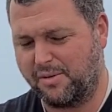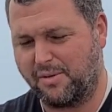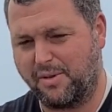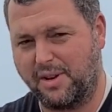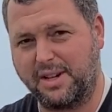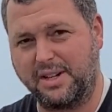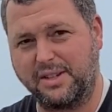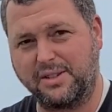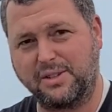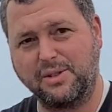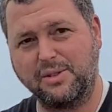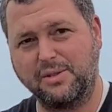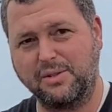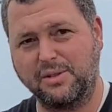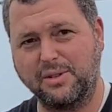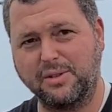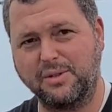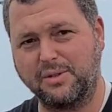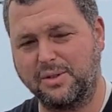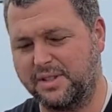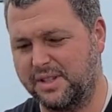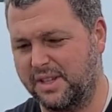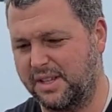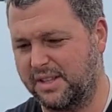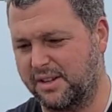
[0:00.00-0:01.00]
want it too
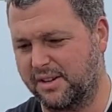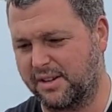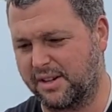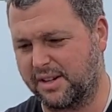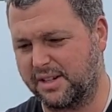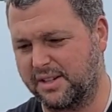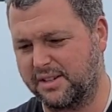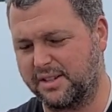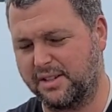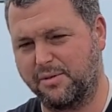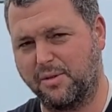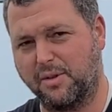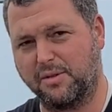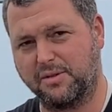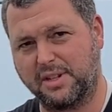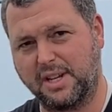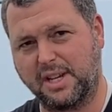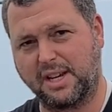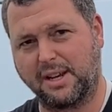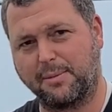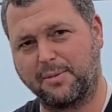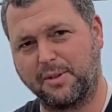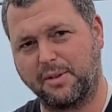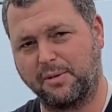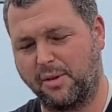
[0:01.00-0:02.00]
loose either, because it won't
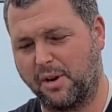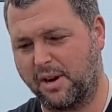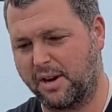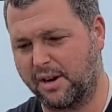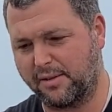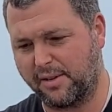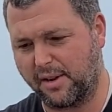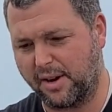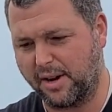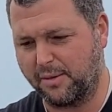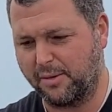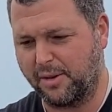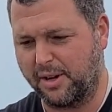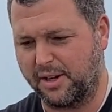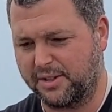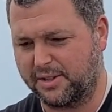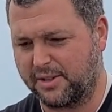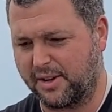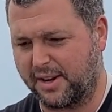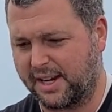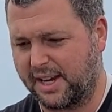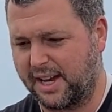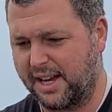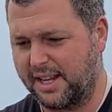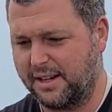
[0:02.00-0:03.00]
take up the water very well. So
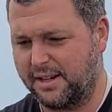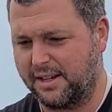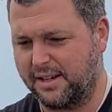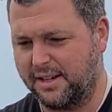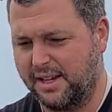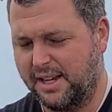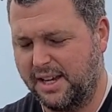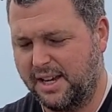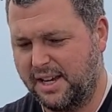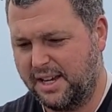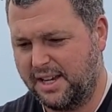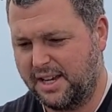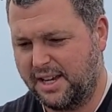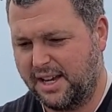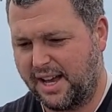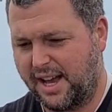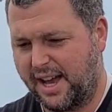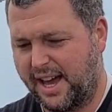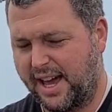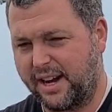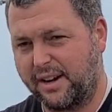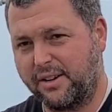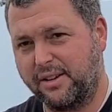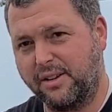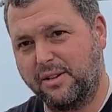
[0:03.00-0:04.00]

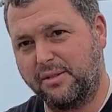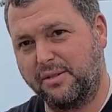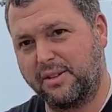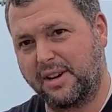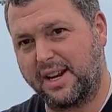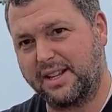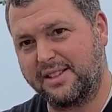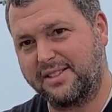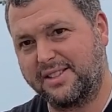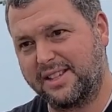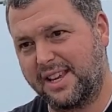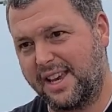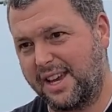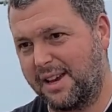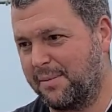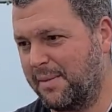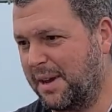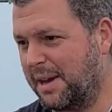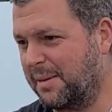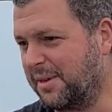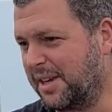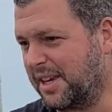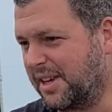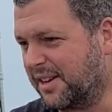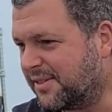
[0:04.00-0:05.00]
I don't know what I'd say,
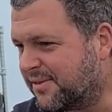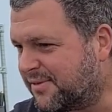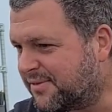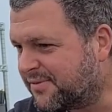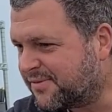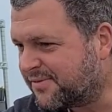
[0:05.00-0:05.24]
maybe